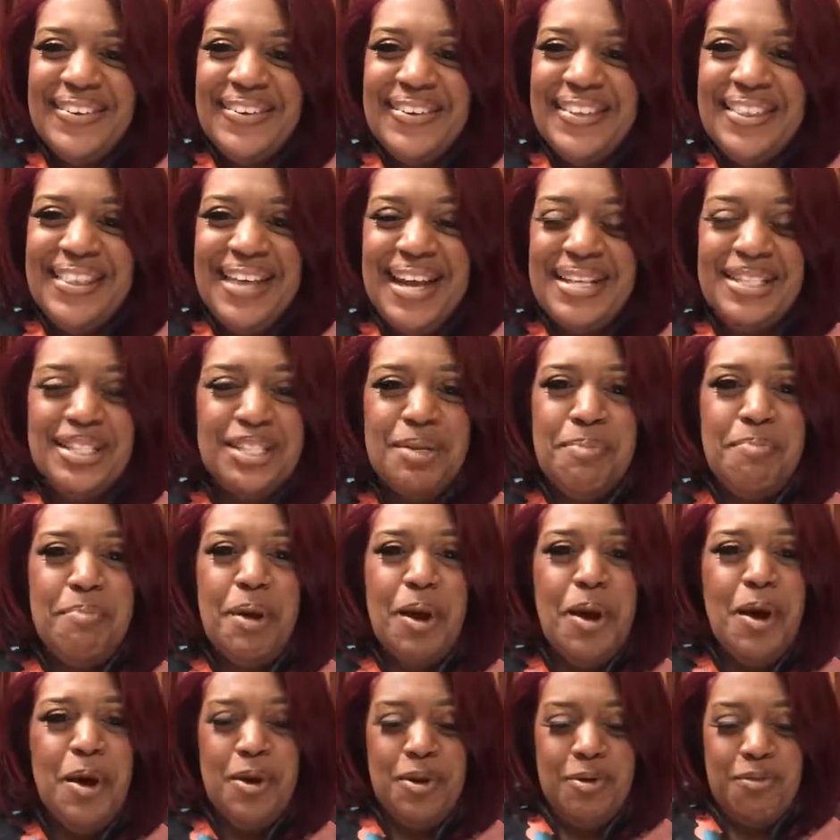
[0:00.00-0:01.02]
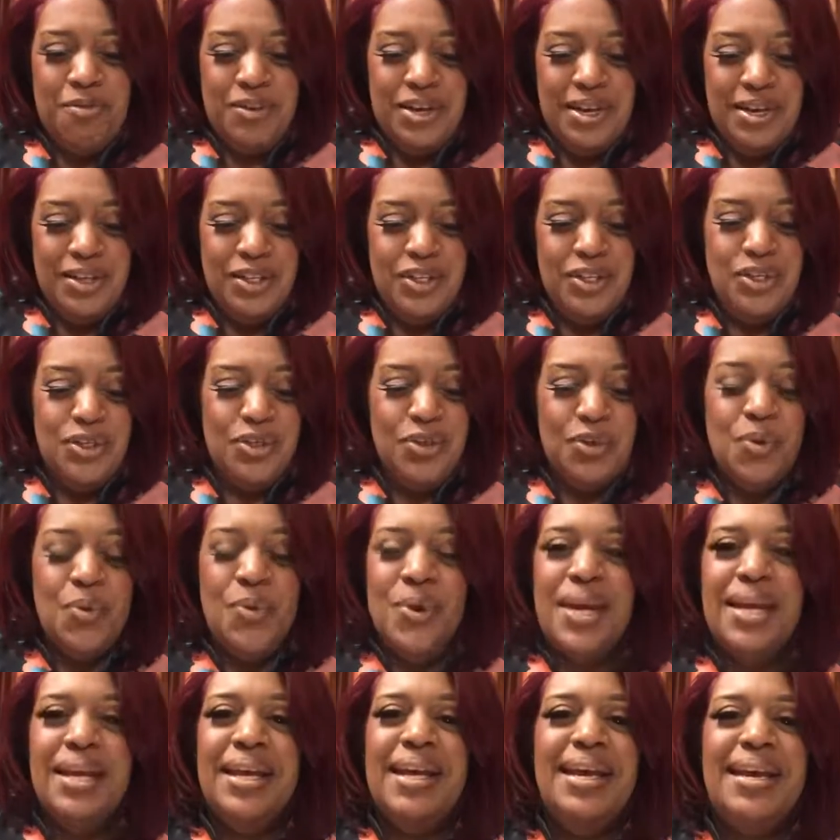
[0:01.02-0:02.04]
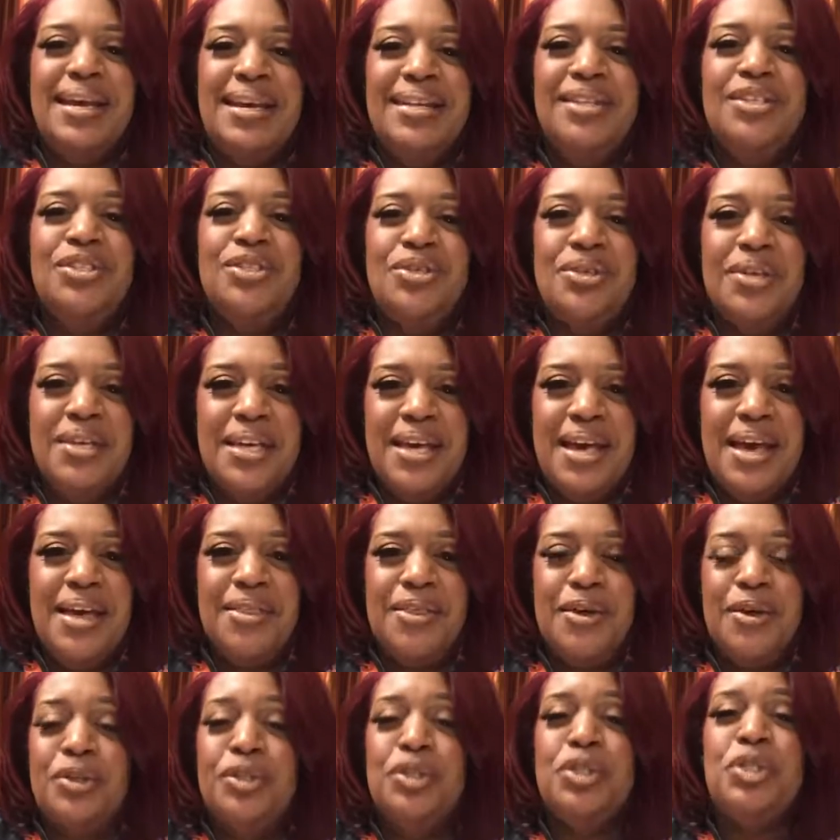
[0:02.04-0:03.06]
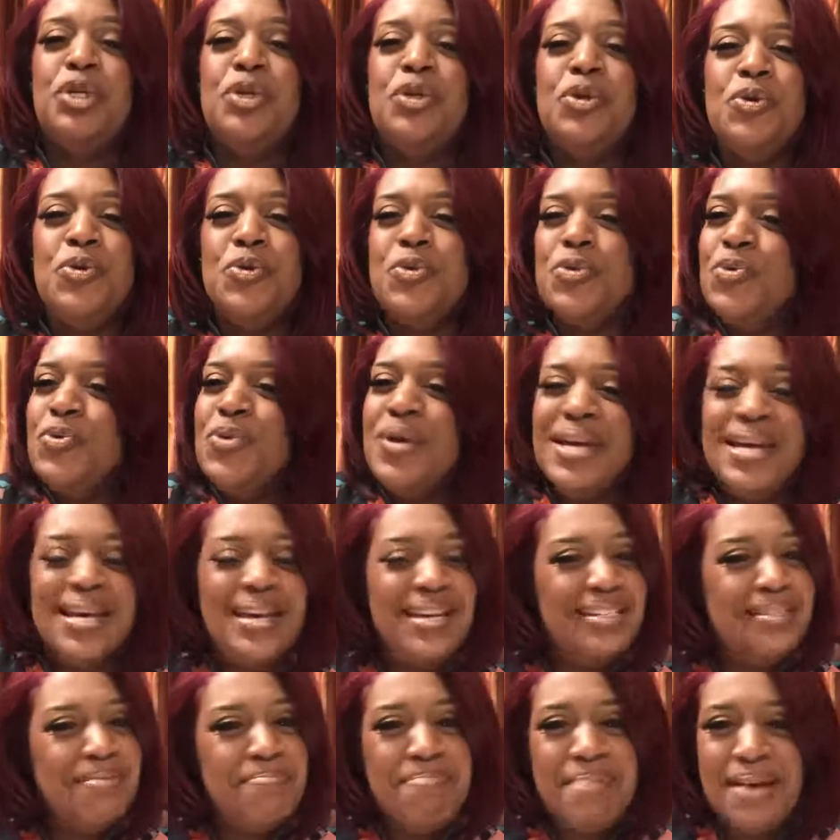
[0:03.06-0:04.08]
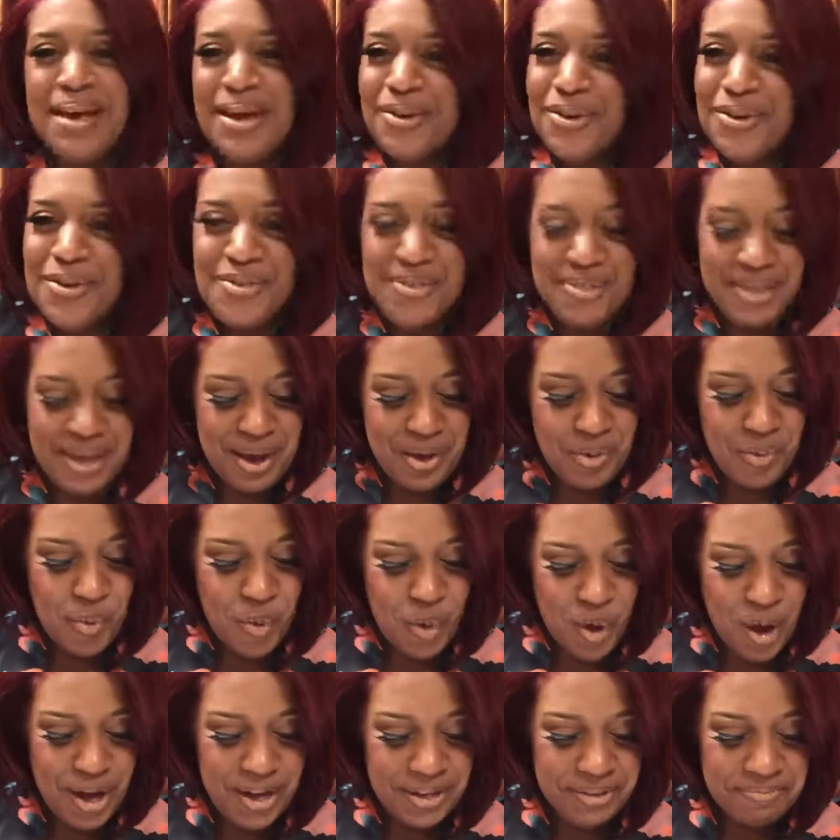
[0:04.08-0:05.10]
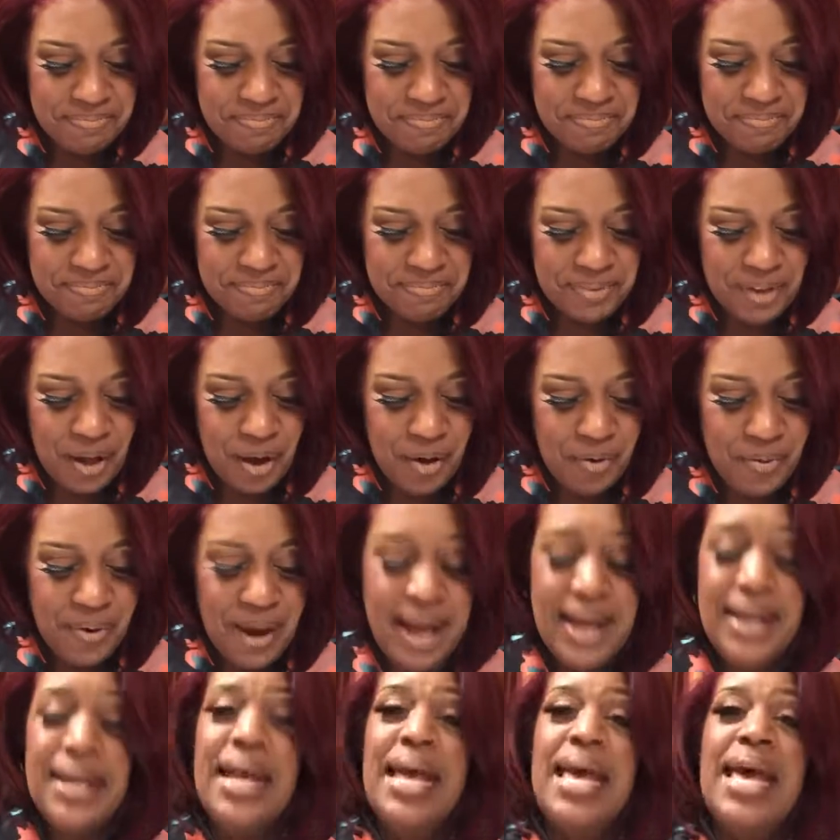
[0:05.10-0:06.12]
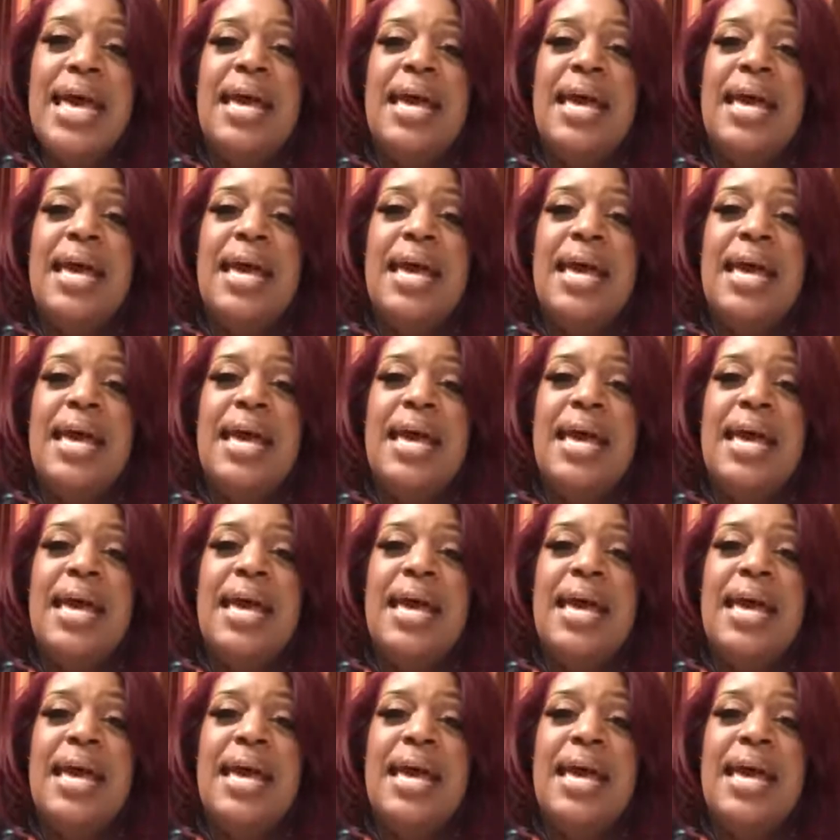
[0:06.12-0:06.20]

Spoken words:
That's a part of it, doing it together. Two is better than one. All right?